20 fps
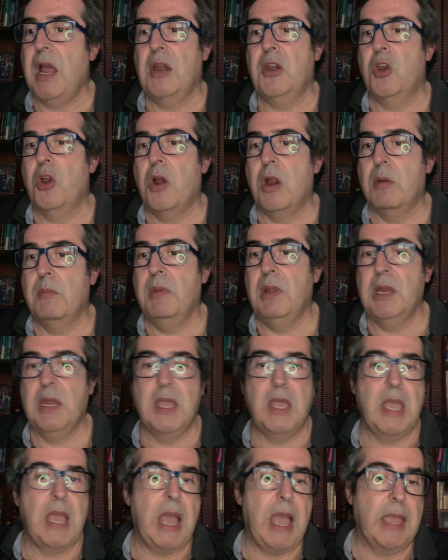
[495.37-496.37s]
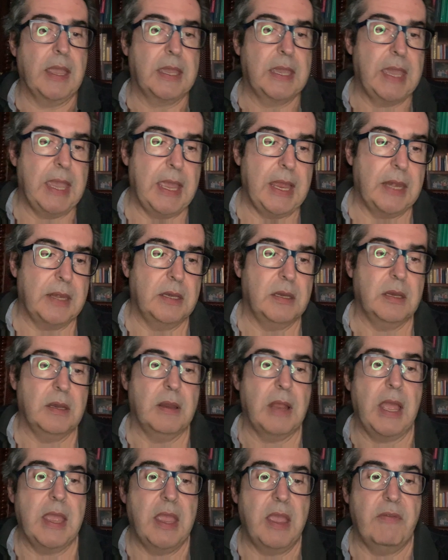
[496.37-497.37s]
Normally I
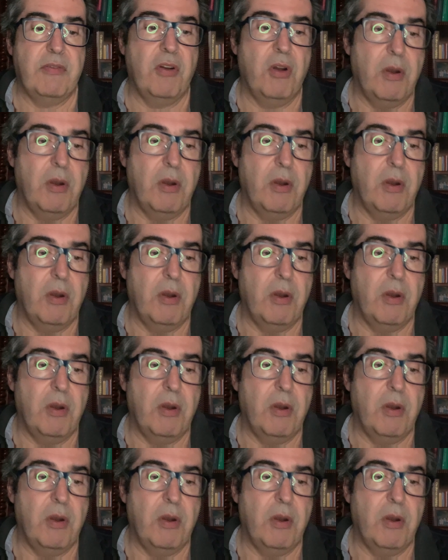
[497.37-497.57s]
have